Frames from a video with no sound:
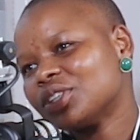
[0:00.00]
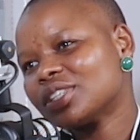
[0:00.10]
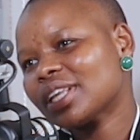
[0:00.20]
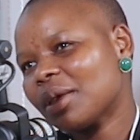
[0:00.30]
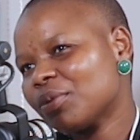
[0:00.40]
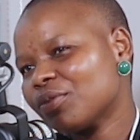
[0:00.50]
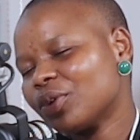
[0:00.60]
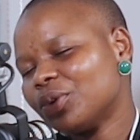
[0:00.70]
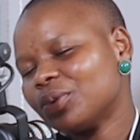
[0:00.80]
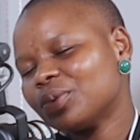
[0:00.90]
we're just happy
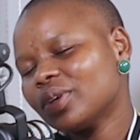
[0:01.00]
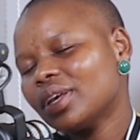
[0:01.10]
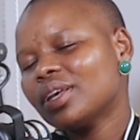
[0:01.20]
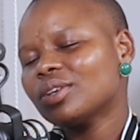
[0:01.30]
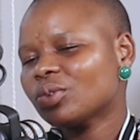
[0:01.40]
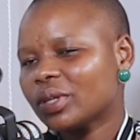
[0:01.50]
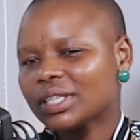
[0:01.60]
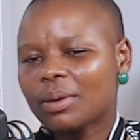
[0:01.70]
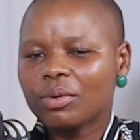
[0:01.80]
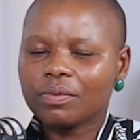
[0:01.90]
for you. So in
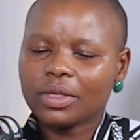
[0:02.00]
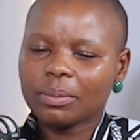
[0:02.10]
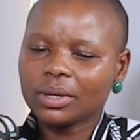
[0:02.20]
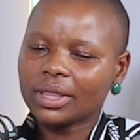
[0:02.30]
some of them,